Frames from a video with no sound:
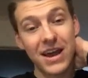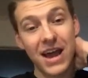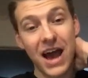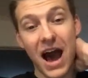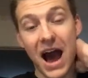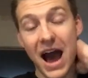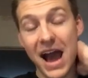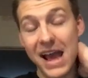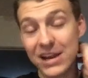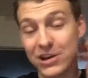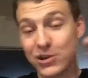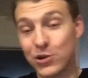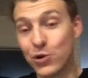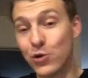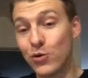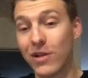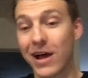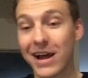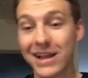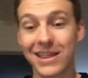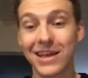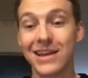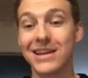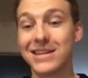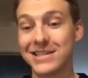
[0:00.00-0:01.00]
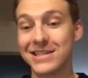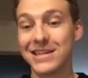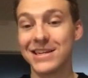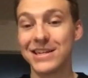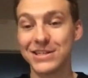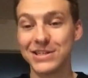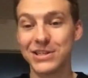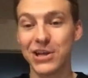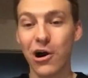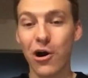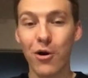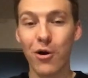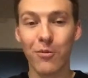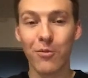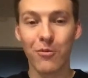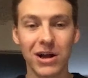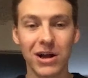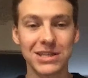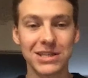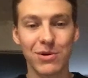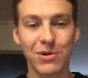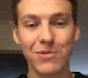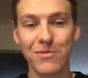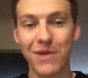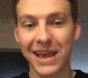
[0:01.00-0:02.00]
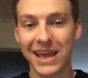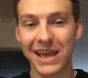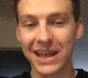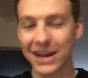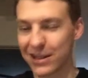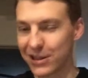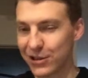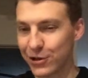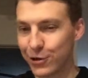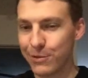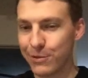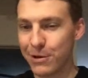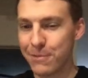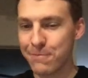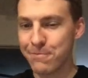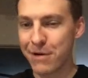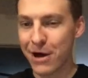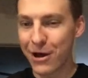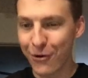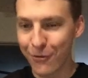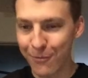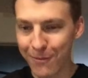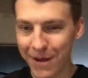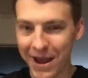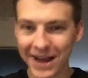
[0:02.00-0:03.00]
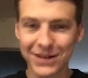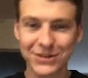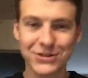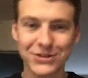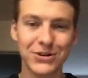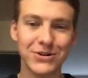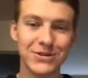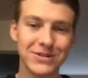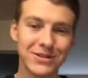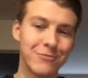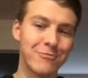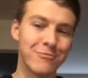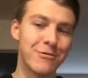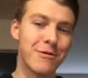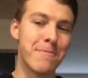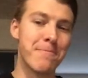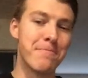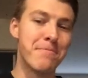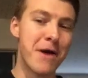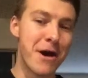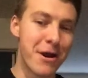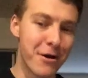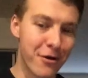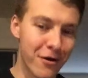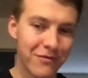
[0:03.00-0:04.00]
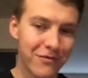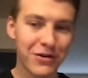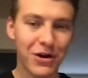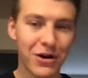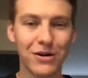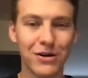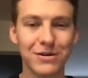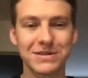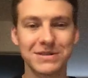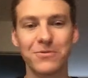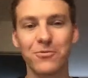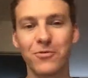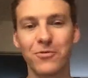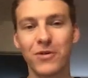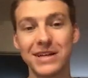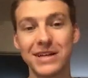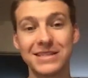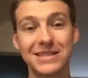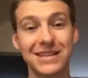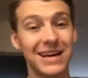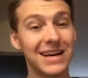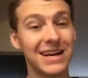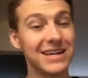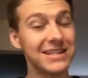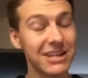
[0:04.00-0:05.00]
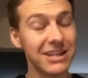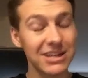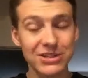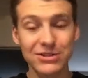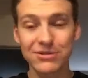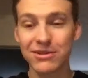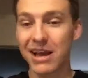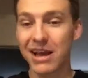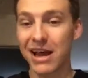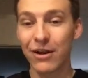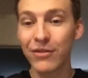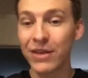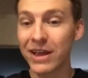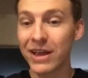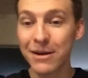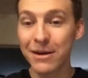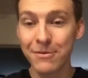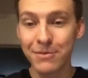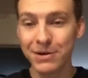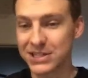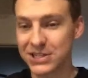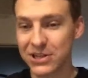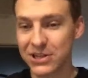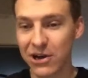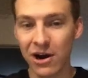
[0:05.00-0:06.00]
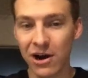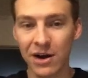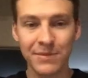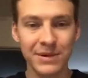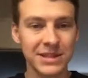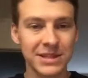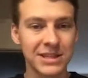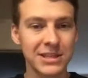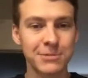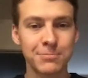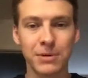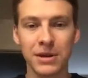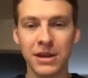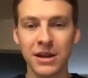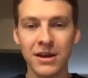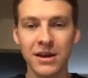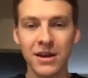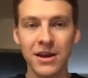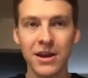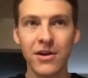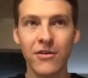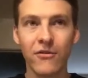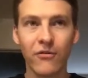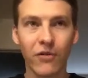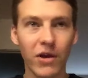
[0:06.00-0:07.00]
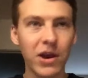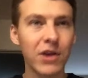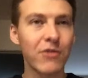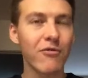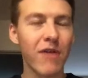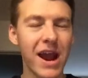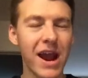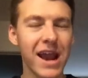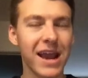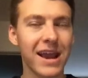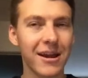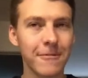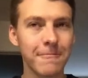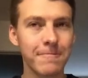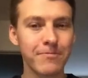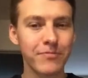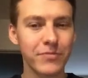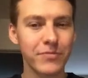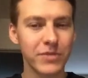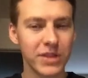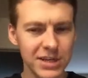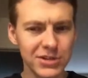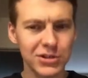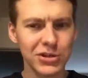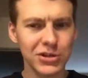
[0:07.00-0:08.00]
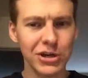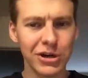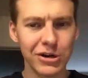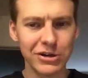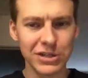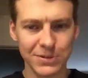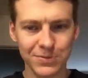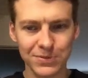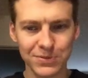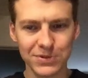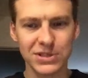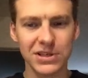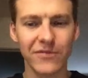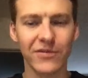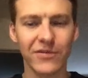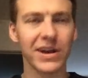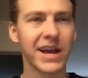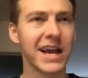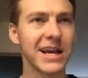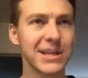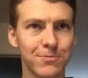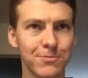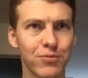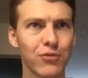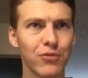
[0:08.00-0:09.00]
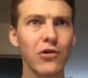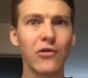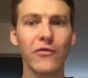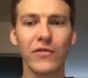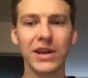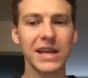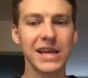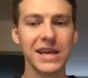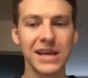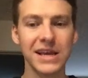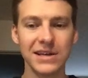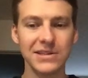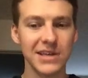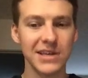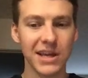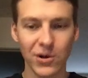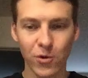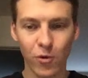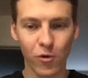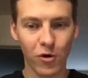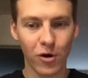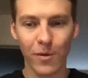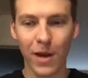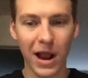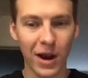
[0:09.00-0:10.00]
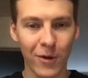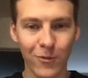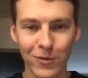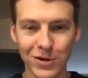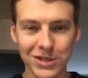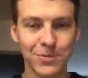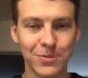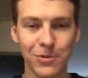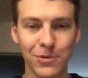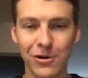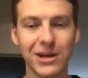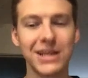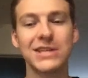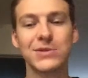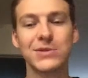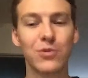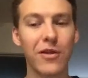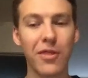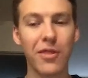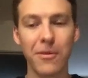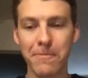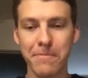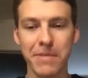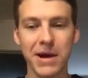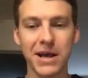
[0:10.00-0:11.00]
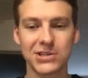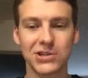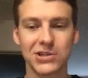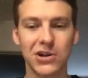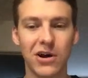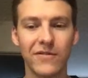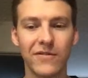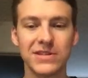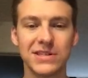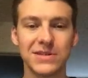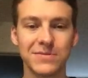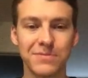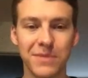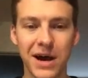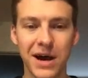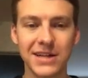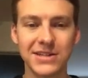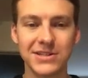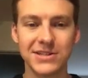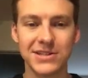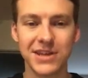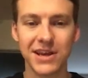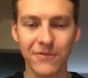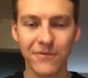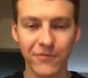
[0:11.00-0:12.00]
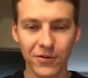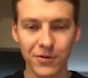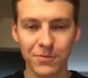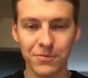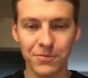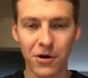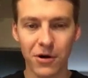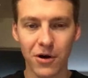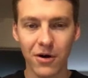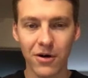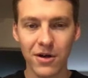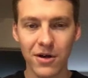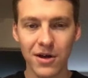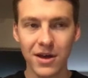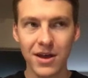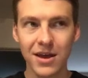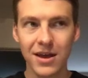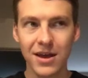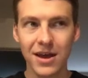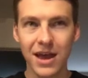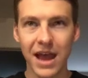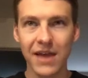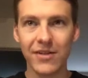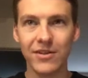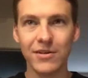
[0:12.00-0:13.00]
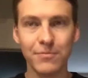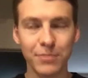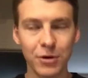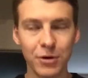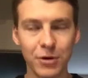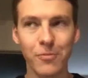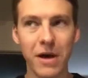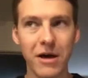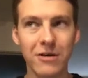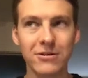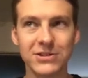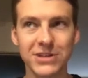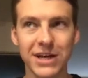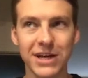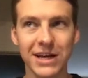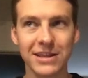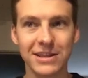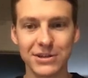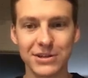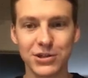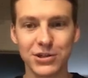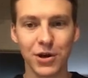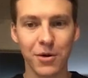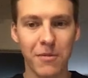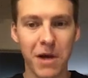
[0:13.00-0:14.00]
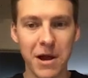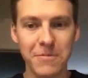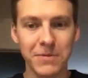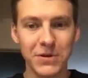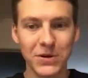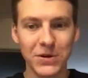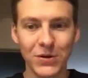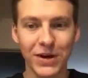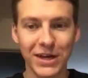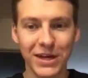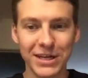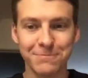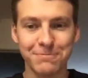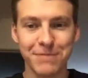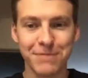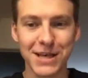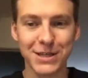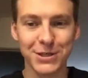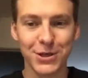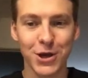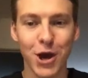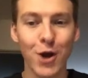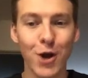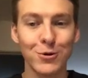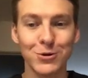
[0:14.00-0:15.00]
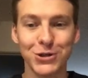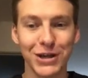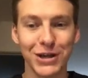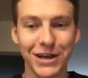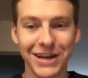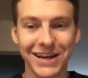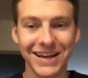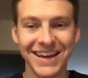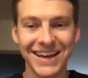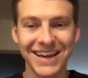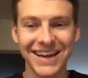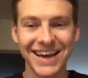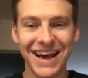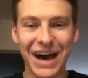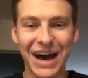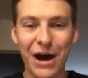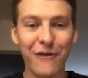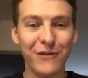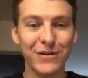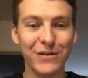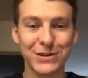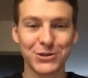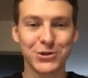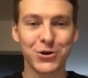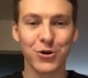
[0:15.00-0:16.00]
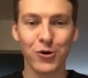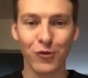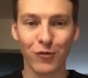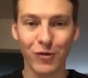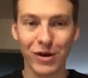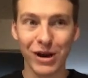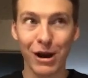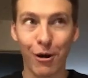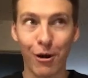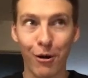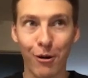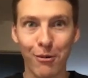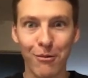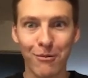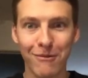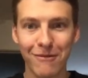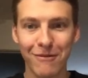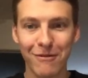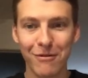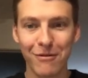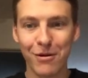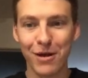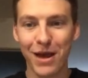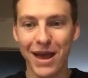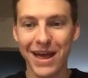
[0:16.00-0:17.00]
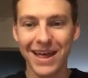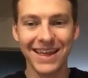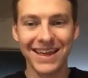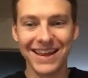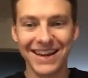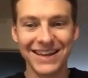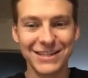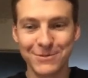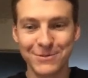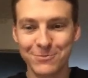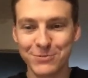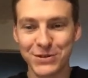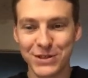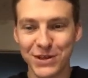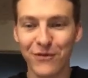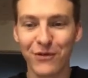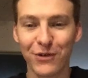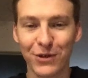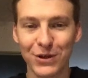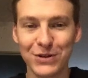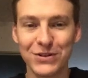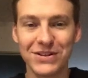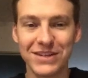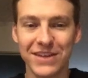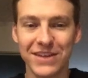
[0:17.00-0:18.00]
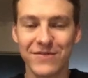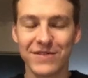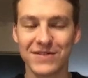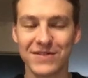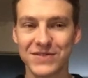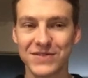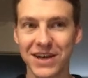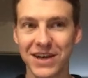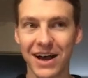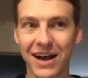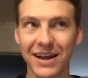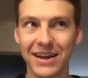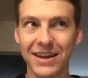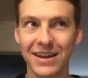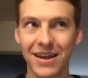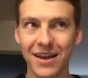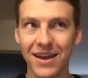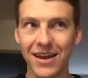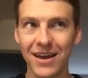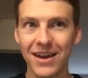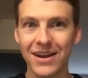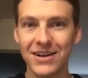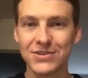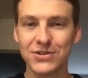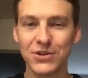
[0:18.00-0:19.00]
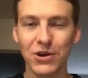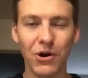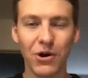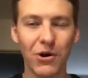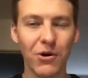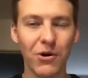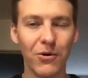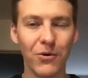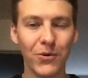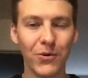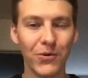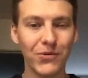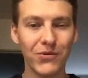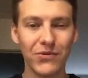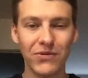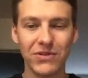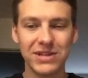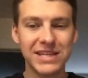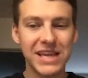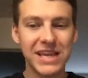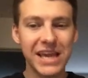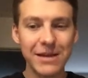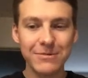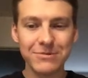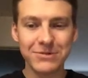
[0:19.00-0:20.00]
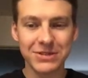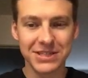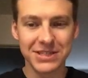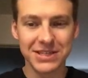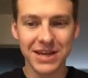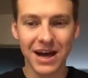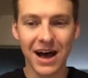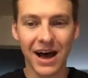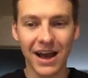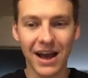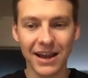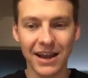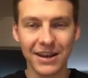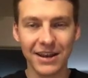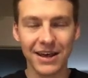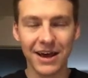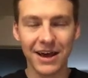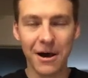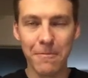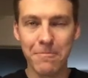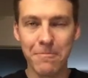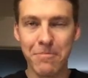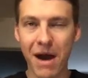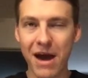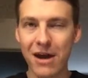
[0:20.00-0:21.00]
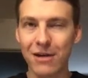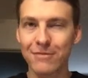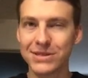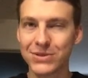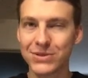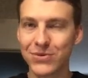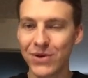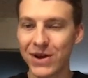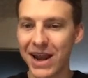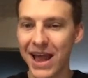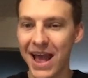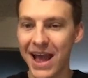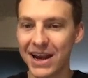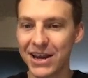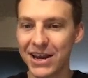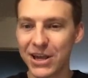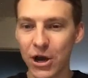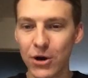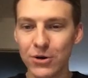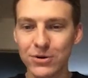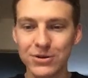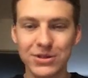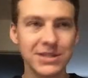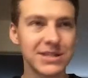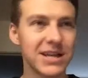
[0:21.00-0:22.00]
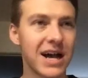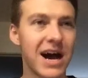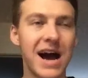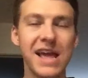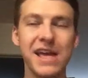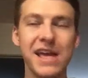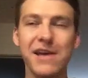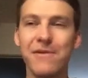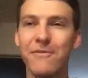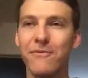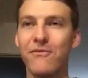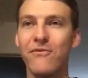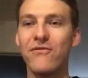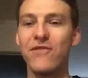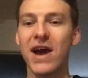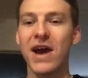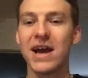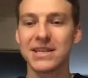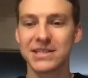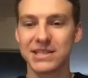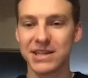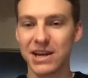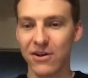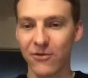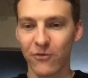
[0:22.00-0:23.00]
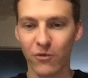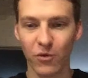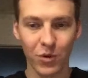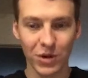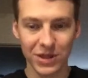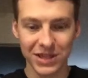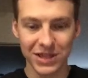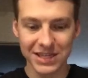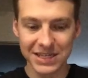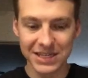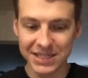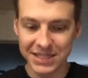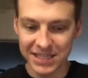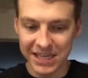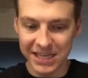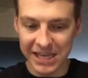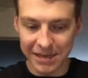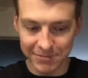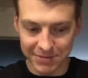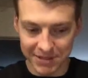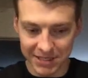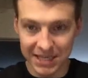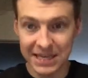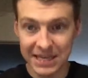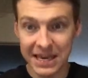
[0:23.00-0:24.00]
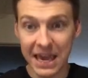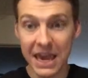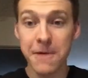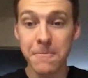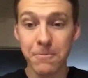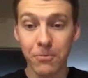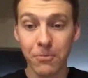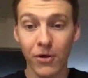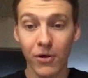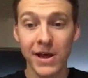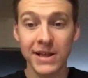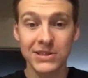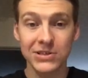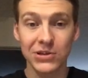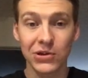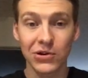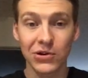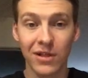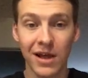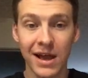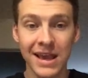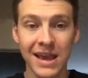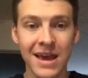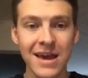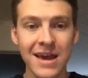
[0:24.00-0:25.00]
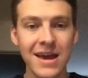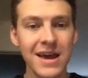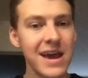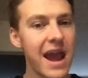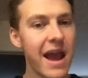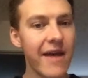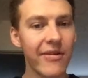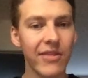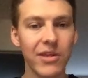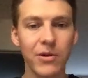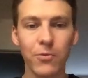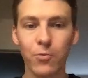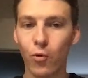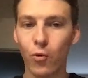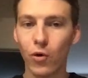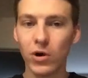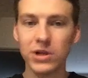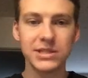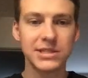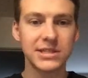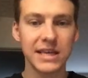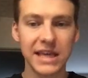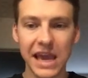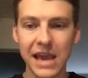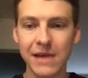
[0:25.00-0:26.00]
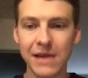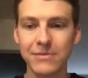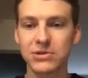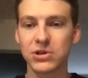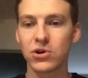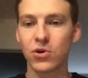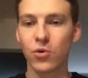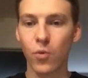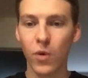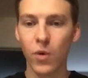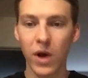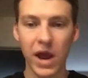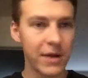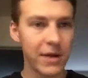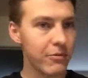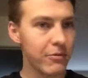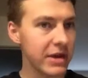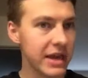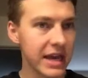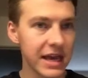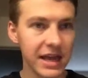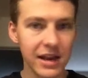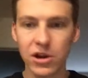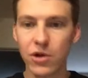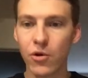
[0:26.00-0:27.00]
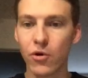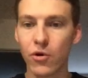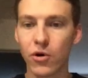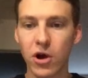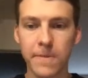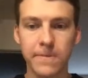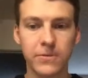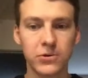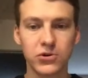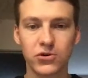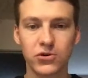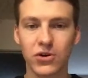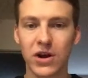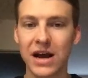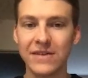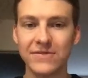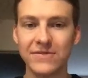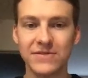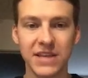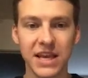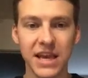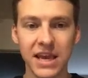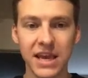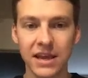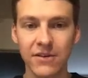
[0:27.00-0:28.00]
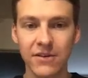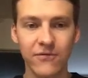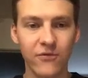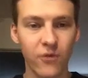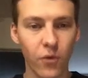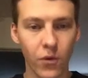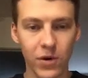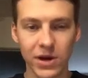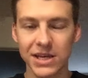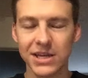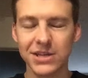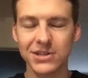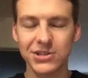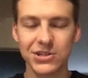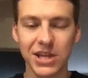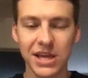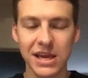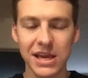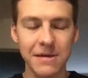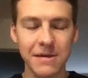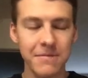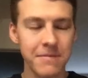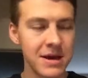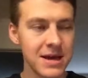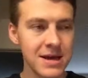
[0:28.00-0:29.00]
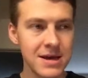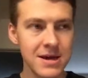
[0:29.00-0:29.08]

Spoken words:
I do like that it's in a dome, we might get a little bit better Mac Jones, a little bit better of Carson Wentz. Additionally, I don't think anybody's talking about this, but Frank Reich, this year in specific, has proven he is a quarterback whisperer and he's one of the best offensive minds in football. And then Bill Belichick this year might be doing his best coaching of his career, and specifically on the defensive side. So teams aside, a battle between head coaches, I am fascinated for what these teams' game plans look like. And then once the game's underway and we get a couple drives in for each team,